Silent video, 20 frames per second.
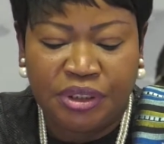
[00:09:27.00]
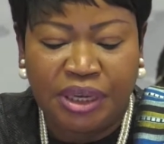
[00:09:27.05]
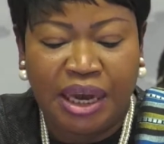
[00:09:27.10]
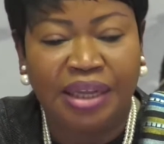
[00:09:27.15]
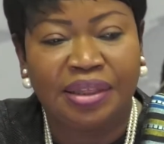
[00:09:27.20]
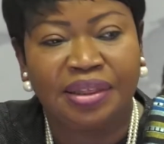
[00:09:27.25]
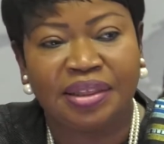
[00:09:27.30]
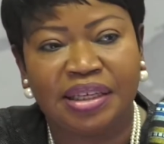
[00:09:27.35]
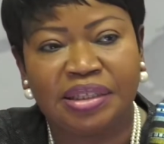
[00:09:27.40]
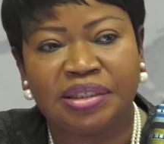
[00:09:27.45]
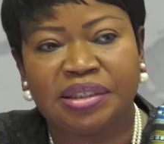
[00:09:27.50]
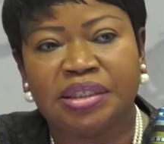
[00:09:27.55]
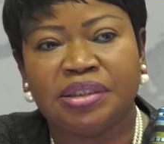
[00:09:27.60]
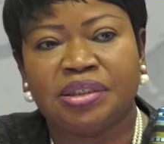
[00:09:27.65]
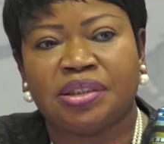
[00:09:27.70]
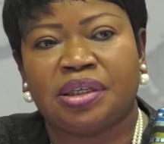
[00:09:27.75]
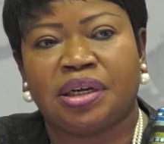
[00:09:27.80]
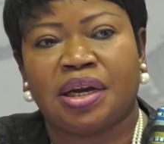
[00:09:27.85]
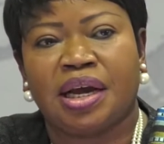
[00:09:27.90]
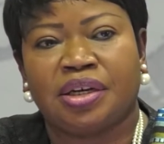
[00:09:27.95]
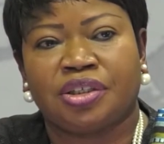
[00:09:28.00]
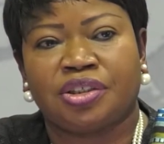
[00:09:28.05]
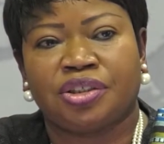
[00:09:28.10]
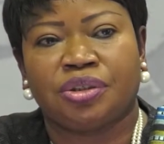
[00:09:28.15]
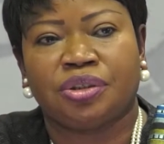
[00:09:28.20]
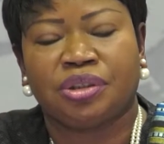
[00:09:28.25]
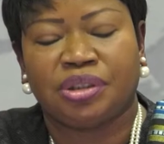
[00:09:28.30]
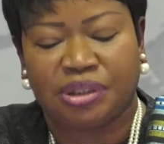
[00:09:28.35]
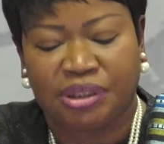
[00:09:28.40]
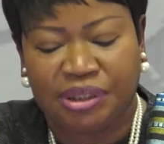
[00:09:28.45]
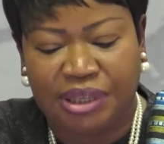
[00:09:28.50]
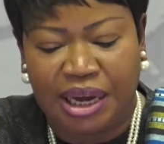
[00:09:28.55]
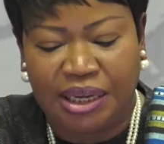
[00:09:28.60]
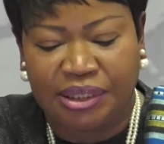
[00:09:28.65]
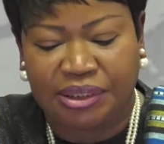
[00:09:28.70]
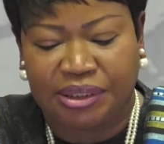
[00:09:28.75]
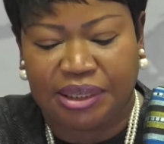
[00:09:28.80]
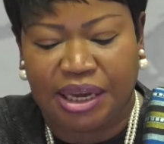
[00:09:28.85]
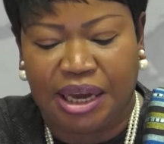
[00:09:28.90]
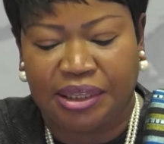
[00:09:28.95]
And this interaction
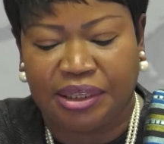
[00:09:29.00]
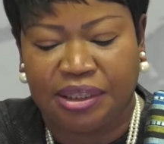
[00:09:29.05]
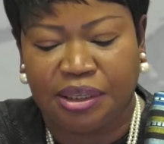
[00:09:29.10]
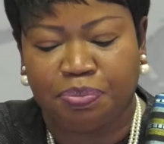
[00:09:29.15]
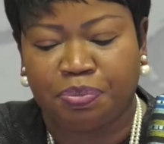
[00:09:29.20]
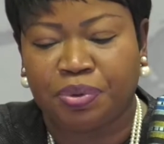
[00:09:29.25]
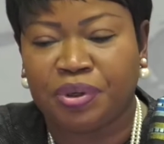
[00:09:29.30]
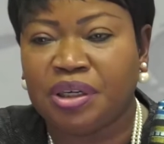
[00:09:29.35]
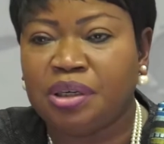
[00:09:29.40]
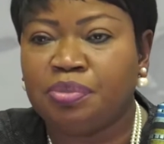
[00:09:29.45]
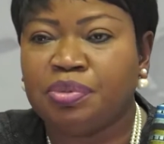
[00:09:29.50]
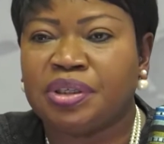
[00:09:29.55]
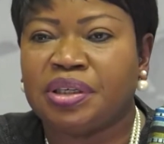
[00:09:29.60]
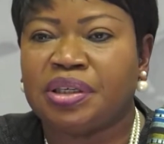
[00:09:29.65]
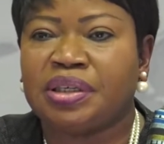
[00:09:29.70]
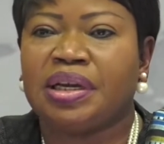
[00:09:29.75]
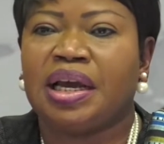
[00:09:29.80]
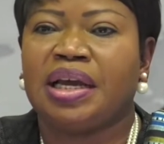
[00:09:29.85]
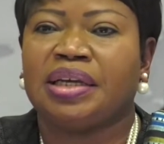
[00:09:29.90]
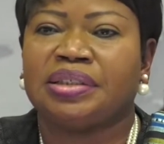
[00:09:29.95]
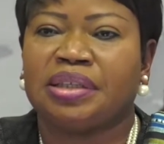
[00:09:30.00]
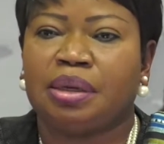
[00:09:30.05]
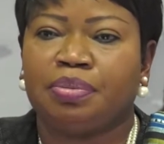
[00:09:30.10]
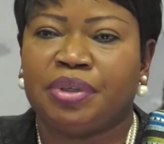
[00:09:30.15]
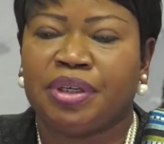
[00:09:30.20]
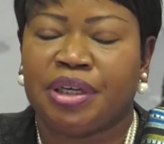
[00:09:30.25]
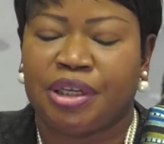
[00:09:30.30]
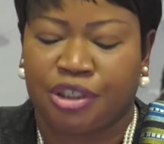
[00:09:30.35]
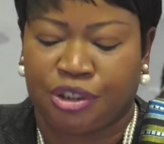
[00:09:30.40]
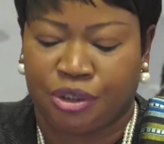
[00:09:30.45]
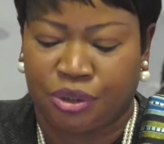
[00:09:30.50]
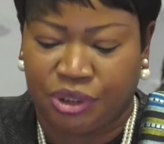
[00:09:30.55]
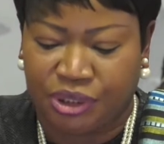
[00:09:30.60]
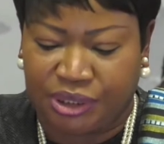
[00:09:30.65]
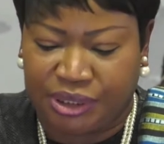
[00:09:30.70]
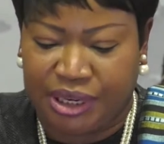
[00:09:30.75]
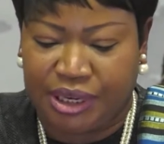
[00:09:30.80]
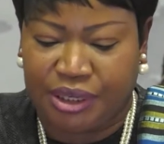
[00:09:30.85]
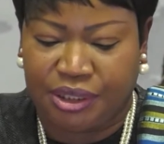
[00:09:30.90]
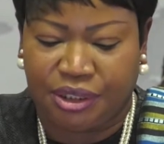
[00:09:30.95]
starts at the preliminary examination
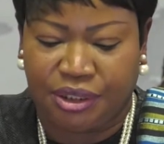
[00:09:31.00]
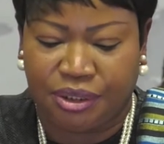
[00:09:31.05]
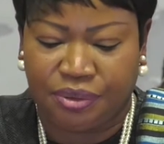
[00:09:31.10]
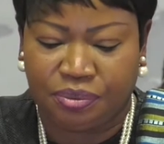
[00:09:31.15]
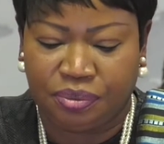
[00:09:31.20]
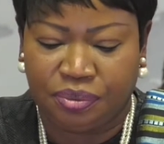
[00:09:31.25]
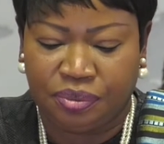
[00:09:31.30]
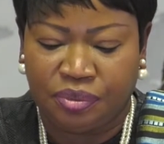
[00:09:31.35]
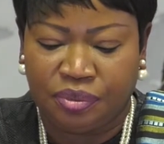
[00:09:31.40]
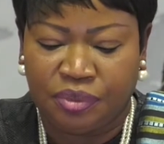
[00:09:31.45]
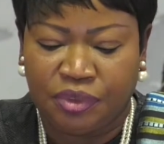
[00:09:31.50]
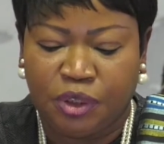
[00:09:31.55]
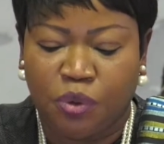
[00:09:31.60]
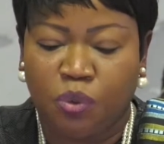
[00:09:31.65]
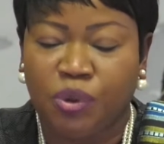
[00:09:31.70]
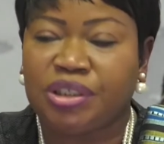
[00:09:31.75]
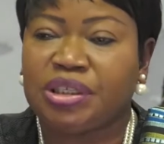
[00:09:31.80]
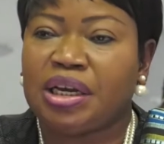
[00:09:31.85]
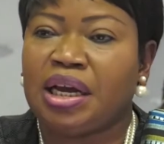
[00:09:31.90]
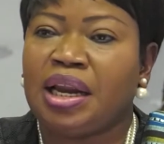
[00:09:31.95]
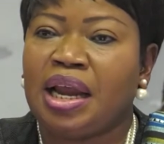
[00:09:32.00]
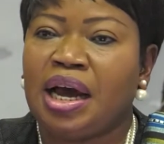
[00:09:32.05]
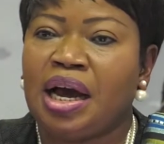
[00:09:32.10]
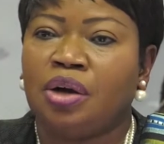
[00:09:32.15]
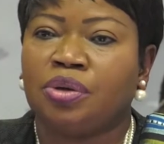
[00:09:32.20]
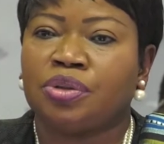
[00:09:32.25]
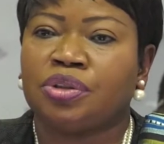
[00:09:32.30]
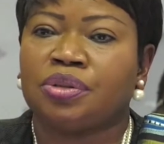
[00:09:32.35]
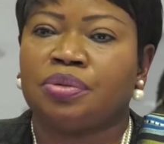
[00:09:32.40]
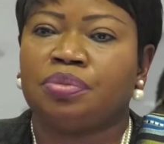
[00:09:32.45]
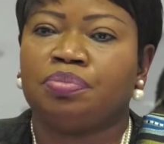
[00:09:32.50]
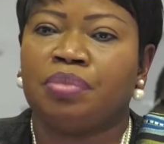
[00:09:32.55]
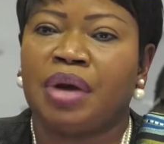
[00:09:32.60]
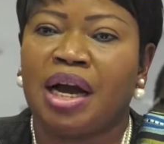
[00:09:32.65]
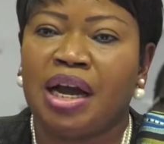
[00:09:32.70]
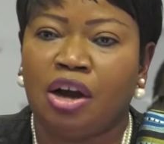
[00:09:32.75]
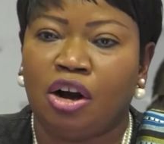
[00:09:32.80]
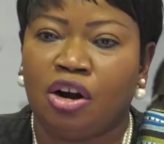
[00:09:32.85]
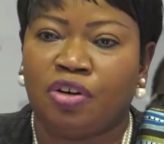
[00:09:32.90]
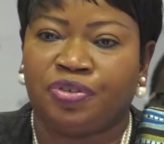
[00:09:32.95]
stage, which allows
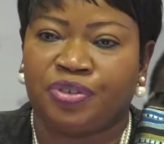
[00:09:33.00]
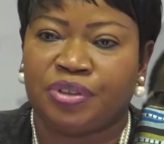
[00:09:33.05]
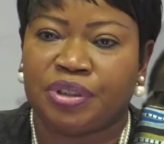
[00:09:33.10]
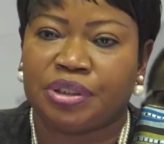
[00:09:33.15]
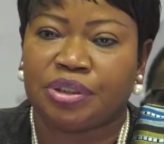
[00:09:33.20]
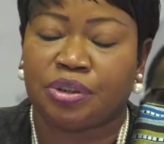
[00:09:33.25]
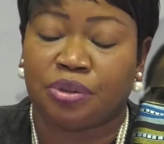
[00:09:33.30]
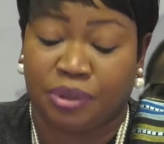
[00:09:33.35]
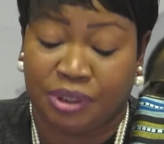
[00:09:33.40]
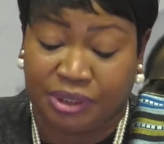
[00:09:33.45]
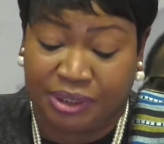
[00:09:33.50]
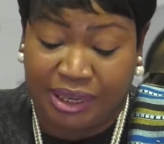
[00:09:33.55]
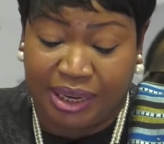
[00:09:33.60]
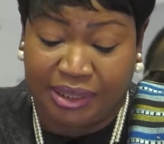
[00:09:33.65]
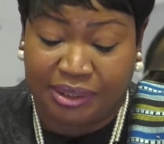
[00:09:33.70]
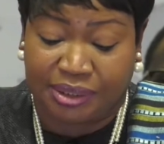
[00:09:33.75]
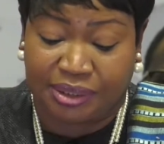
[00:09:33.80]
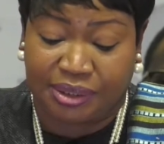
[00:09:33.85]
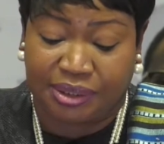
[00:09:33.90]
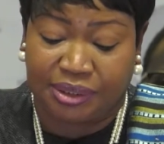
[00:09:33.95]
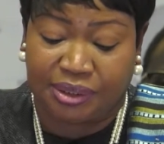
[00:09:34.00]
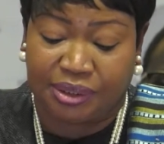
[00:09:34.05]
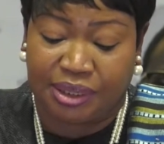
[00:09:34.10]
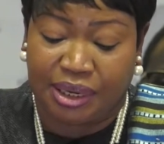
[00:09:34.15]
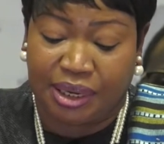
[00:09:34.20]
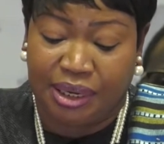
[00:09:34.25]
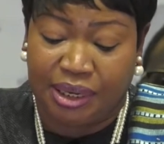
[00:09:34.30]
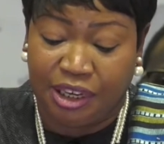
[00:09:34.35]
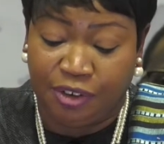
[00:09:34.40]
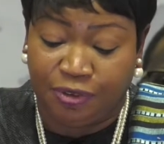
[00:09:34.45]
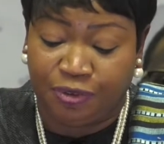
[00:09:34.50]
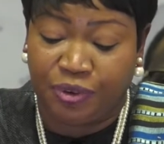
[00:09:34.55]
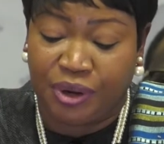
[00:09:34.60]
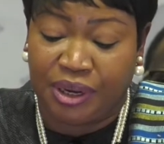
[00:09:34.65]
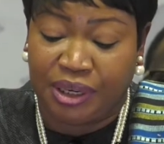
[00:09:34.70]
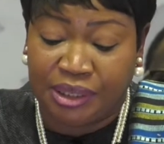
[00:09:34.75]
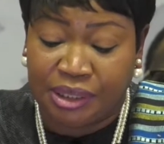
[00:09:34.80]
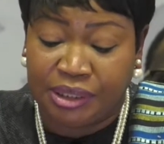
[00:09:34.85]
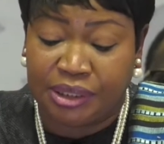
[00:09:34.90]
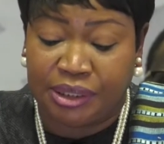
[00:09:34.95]
my office to assess, if
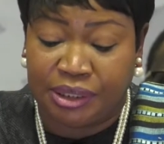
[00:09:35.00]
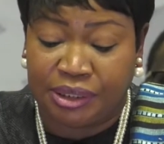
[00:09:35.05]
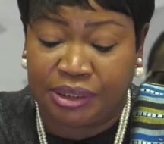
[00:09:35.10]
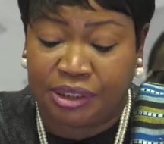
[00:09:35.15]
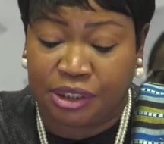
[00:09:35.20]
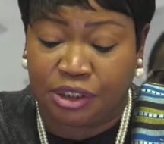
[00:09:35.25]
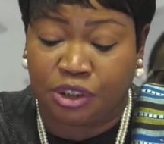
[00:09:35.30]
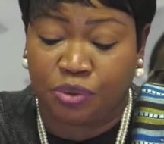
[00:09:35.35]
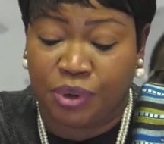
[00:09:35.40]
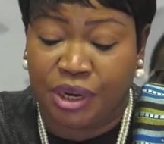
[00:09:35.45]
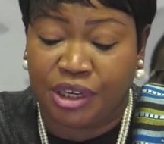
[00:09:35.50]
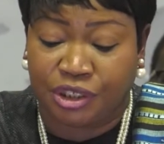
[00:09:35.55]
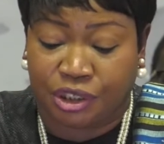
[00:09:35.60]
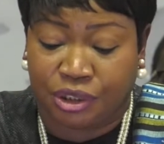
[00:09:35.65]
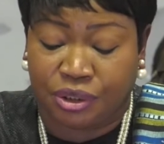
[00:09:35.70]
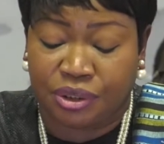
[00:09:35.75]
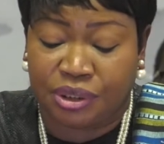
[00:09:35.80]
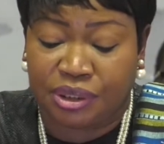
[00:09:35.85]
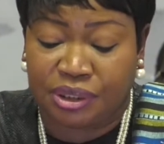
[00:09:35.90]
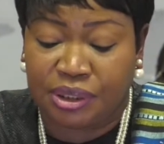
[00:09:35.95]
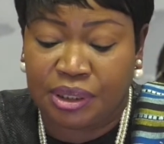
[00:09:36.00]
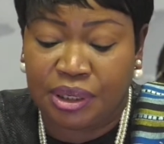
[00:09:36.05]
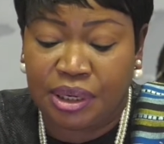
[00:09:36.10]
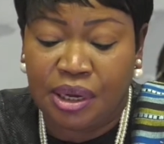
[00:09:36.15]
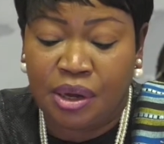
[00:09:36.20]
in situations,